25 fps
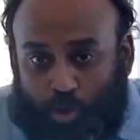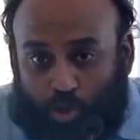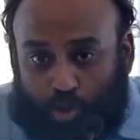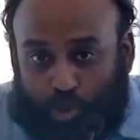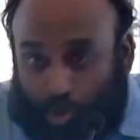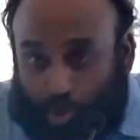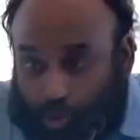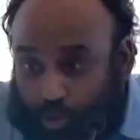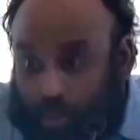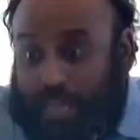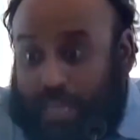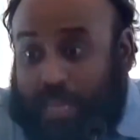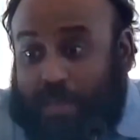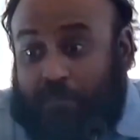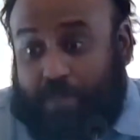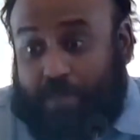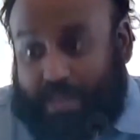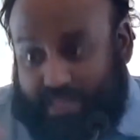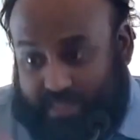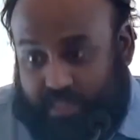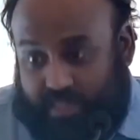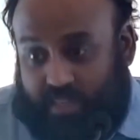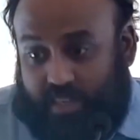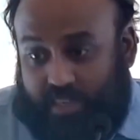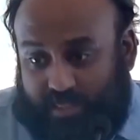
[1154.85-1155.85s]
through
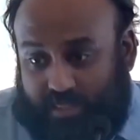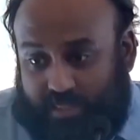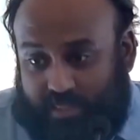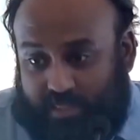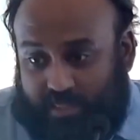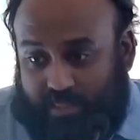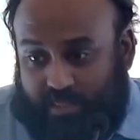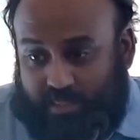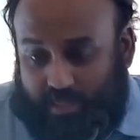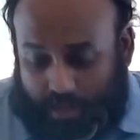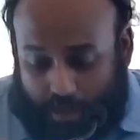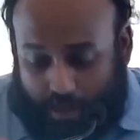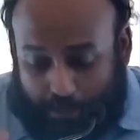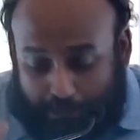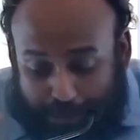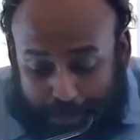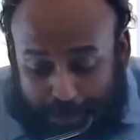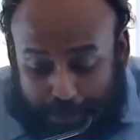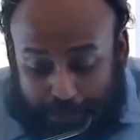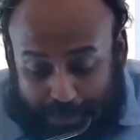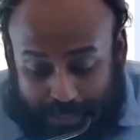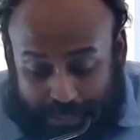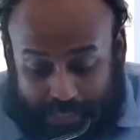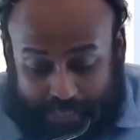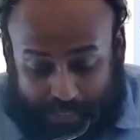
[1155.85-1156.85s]
images a
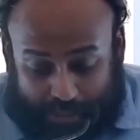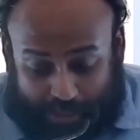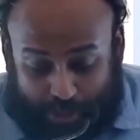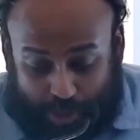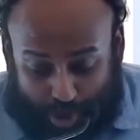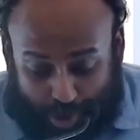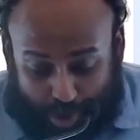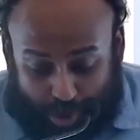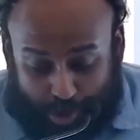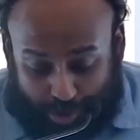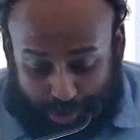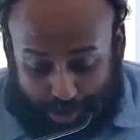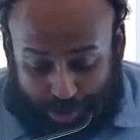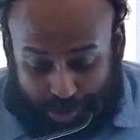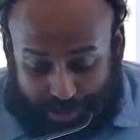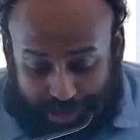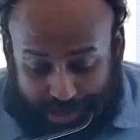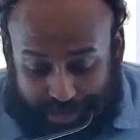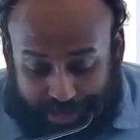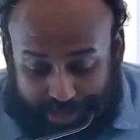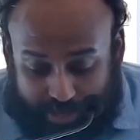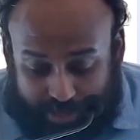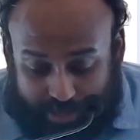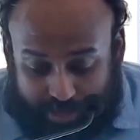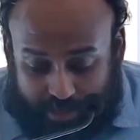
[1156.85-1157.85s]
biblical truth,
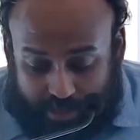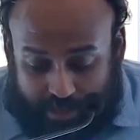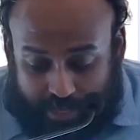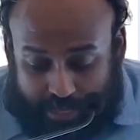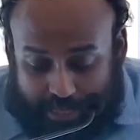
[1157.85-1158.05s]
right?